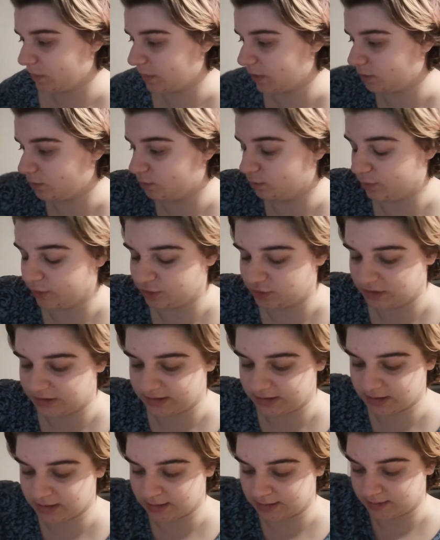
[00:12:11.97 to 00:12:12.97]
which is
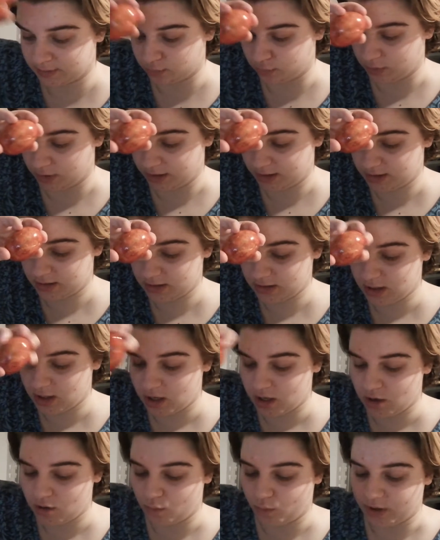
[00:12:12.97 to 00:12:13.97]
this one,
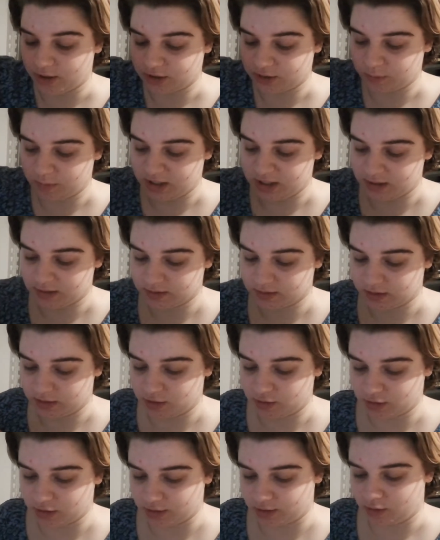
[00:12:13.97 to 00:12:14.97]
which means
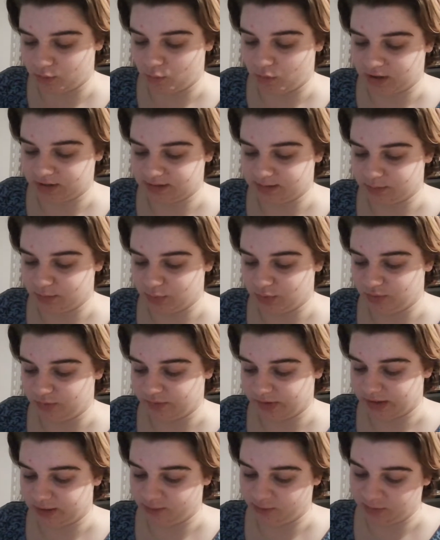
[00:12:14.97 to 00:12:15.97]
you're going to want to move
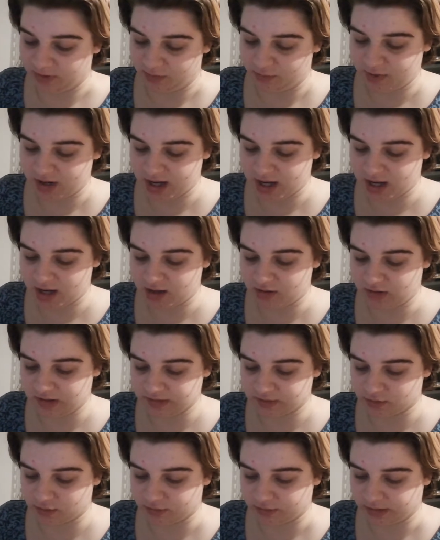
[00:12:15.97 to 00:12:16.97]
out of my way. These
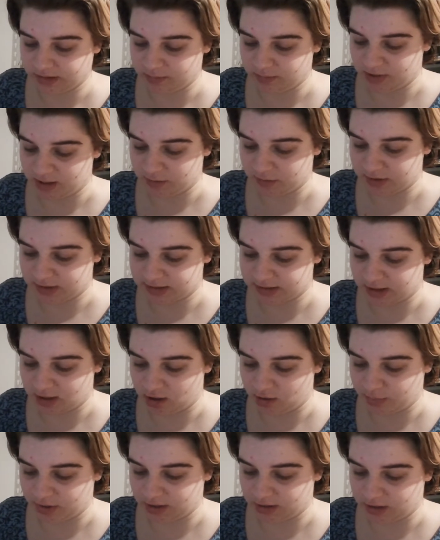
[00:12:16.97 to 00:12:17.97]
earthly babies help
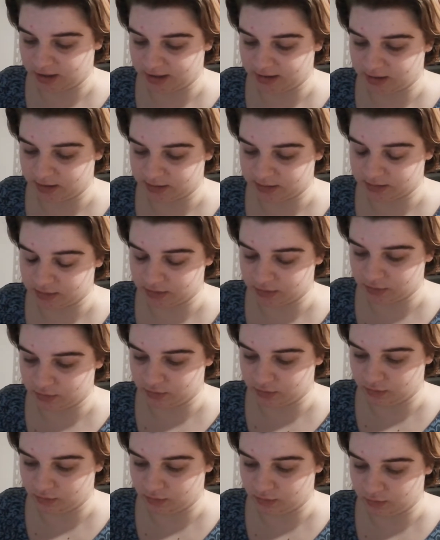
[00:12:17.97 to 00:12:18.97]
align us
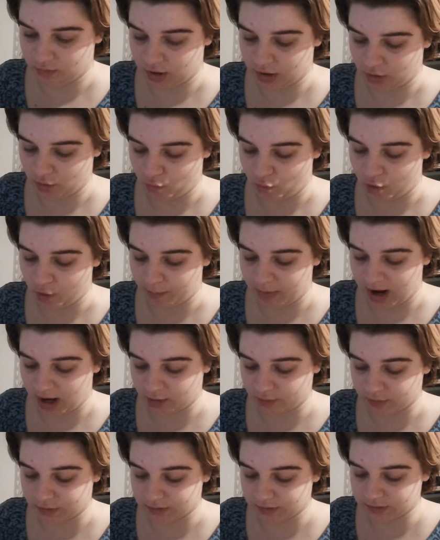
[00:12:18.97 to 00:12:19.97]
to our core
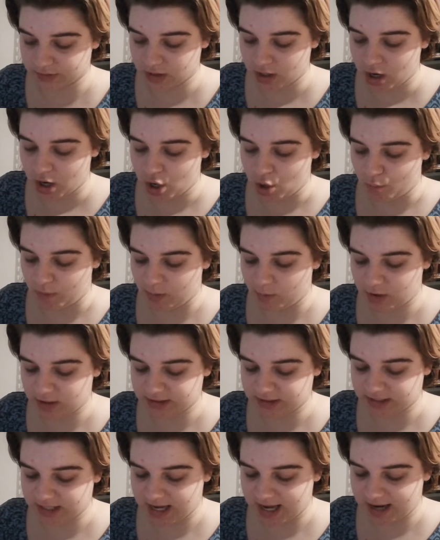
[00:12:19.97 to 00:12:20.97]
powers. When you want to
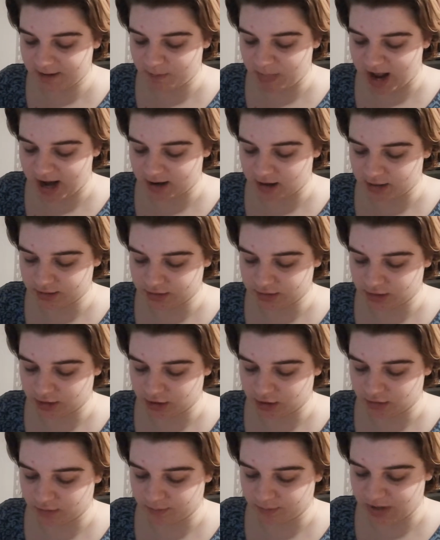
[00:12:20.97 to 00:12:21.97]
get back into
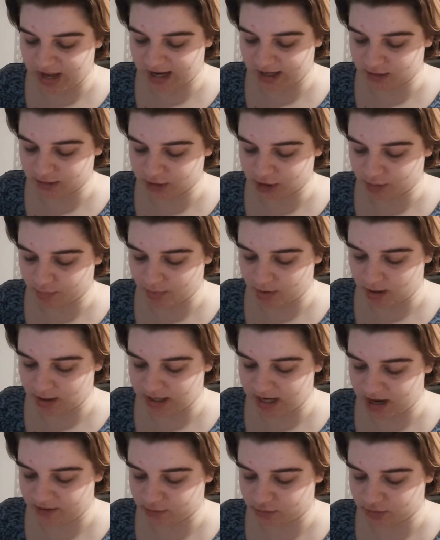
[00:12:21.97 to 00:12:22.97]
your body
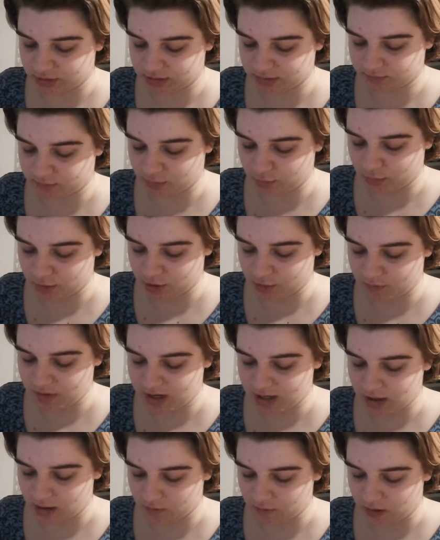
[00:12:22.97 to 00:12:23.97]
after a stressful work week,
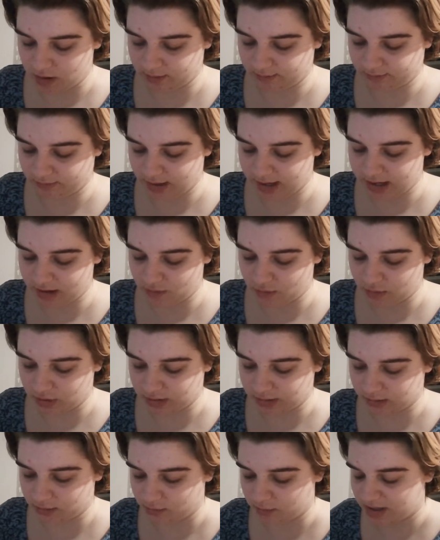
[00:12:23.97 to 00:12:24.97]
a long flight, or a
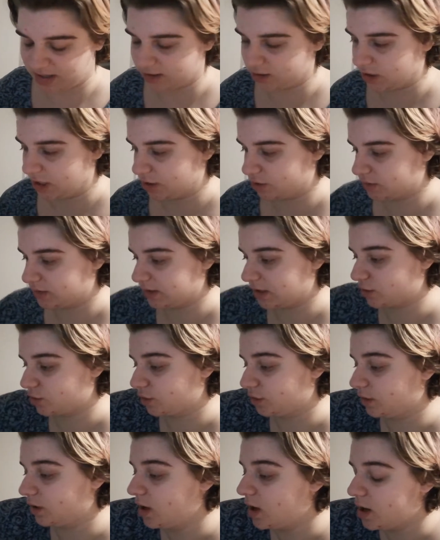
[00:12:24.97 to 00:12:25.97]
little meditation session.
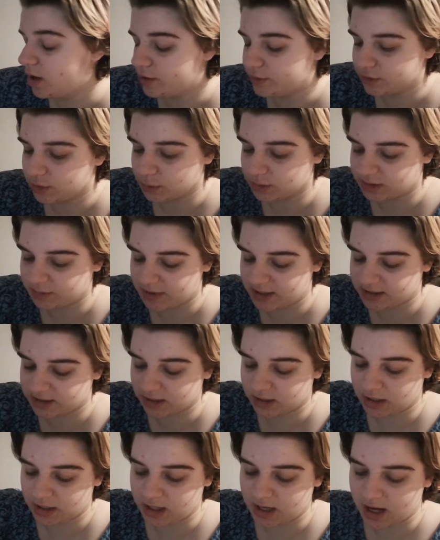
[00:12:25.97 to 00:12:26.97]
So it's
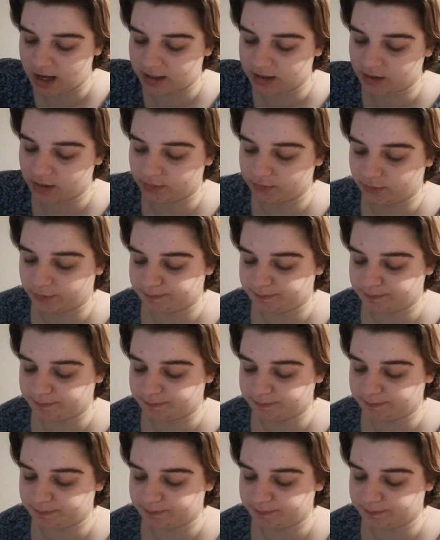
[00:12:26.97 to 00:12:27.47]
basically kind of